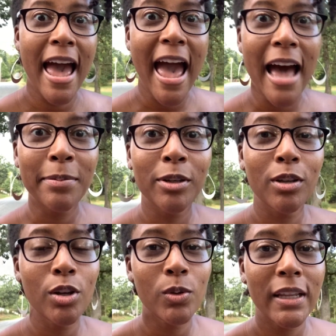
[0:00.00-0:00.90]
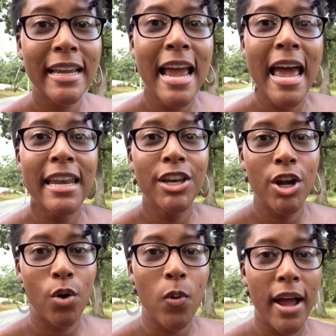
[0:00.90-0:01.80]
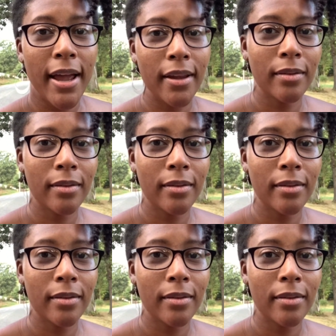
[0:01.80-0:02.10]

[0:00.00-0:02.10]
Absolutely no way.